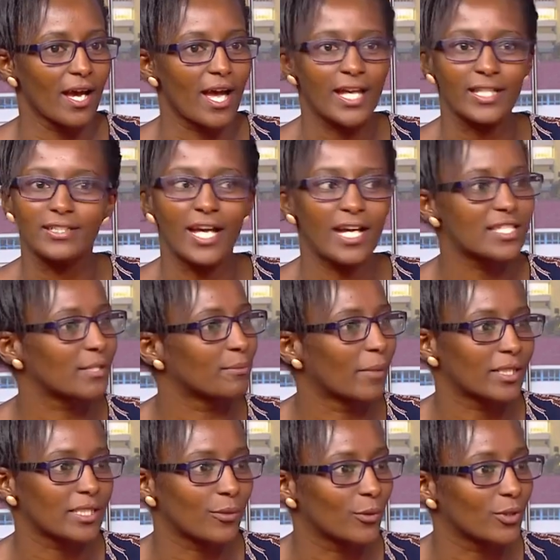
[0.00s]
It doesn't
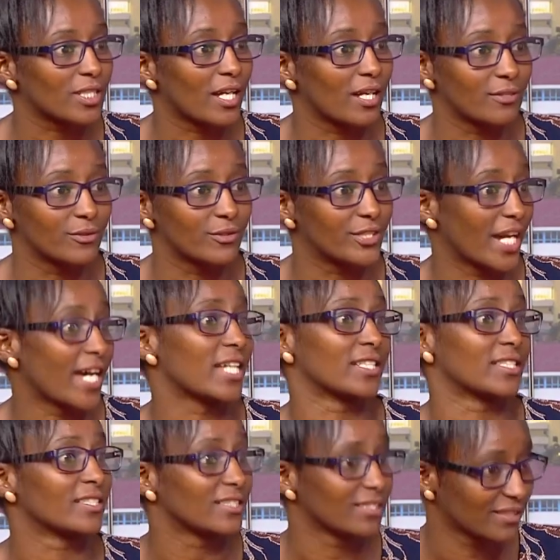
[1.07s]
matter what I'd done
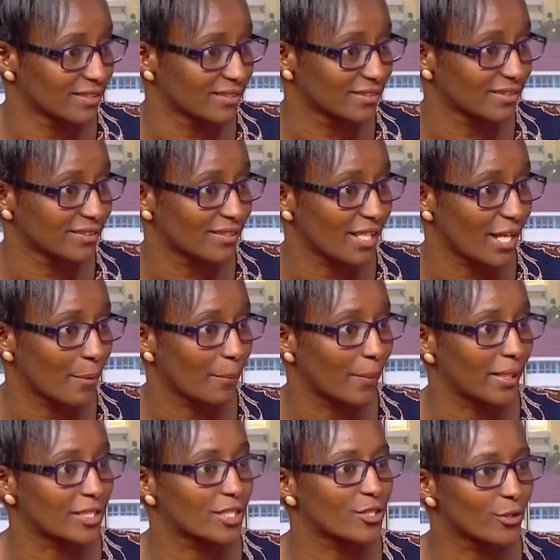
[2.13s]

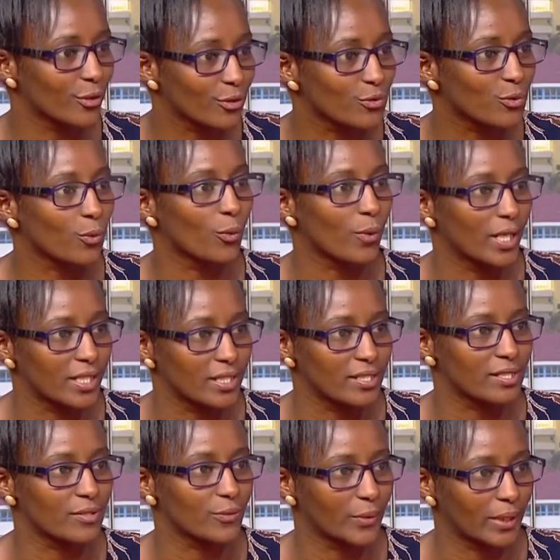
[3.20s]
but those
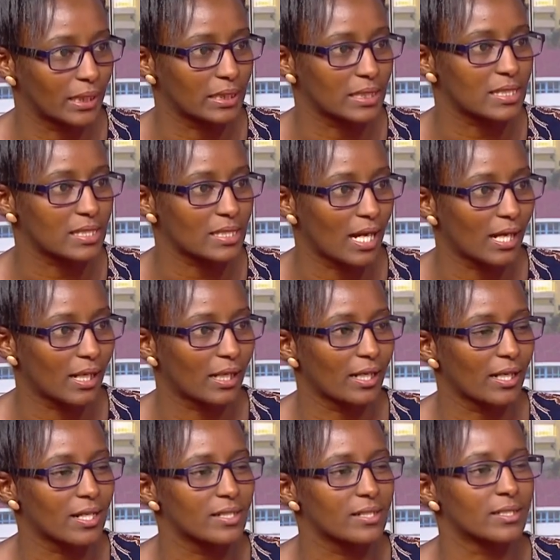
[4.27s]
words really sank
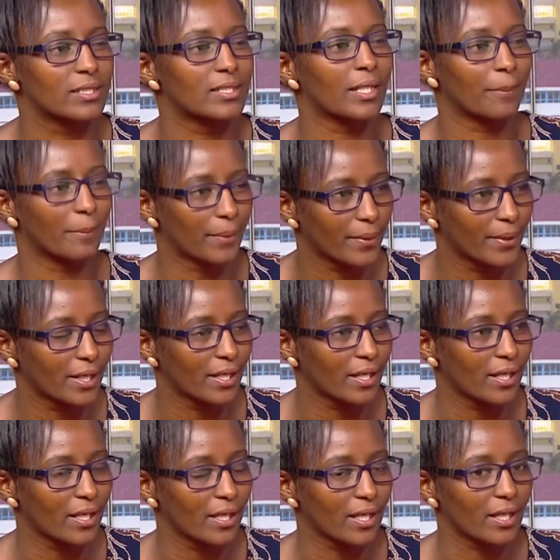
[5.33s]
deep
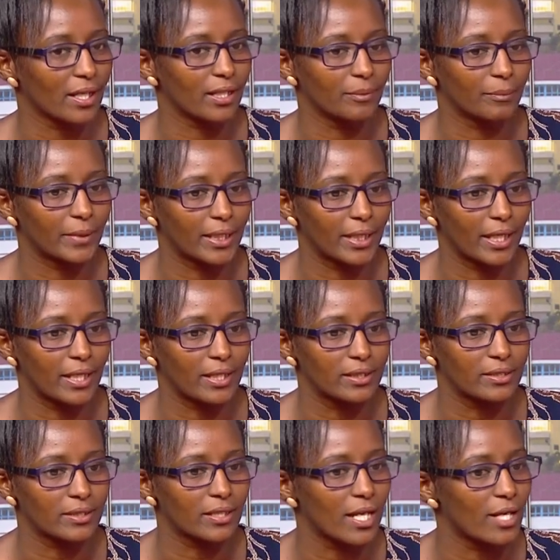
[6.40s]
in me
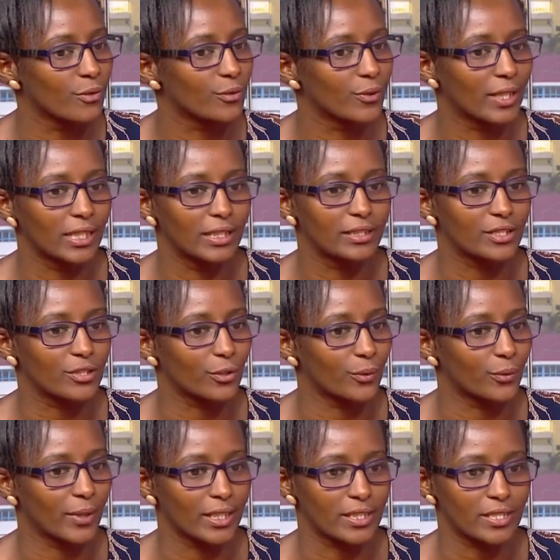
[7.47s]
and really
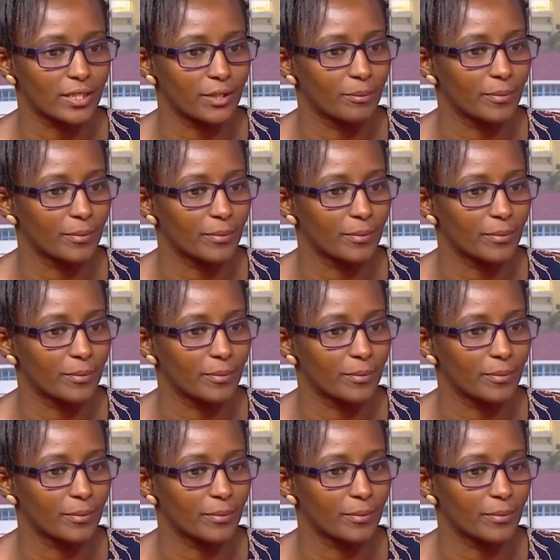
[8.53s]
disoriented